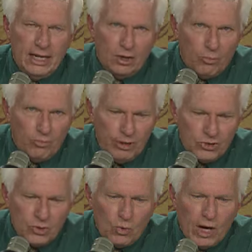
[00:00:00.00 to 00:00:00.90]
an
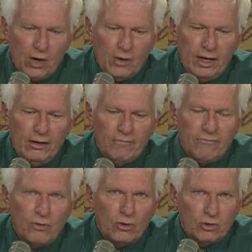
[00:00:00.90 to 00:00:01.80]
obituary
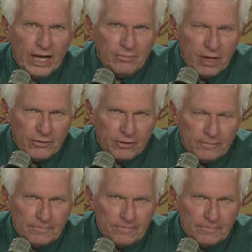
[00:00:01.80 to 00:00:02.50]
for her late mother.